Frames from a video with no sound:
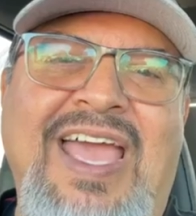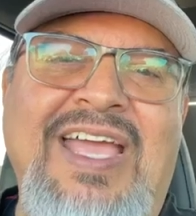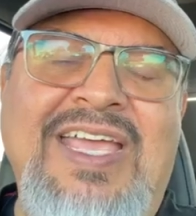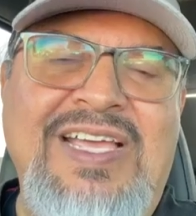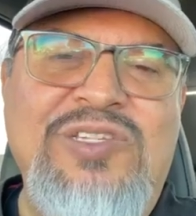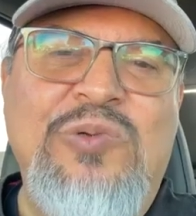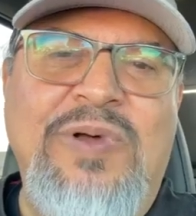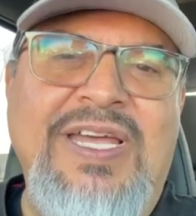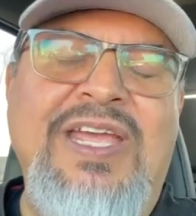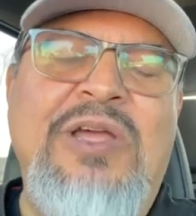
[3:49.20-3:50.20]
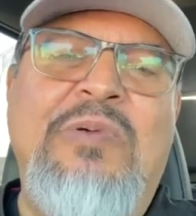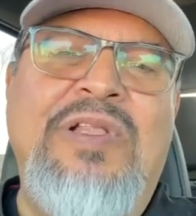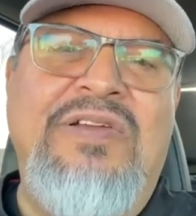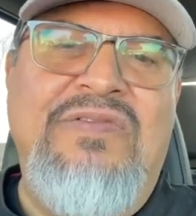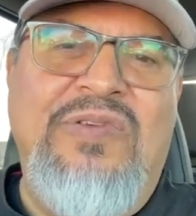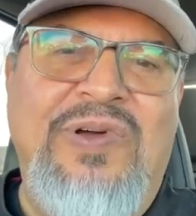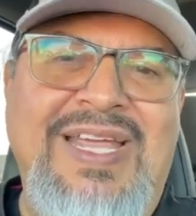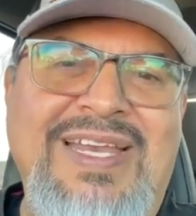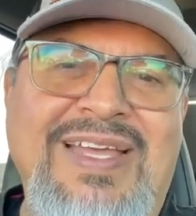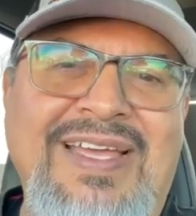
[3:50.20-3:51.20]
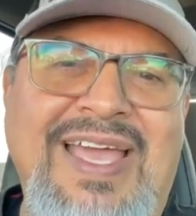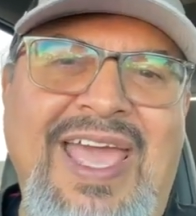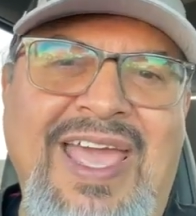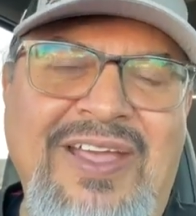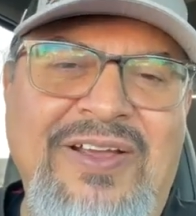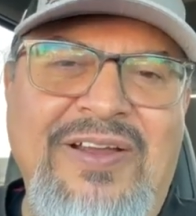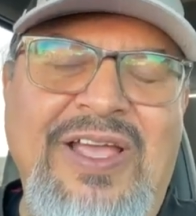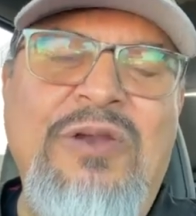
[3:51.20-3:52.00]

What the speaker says: And guess what? It will avoid anger.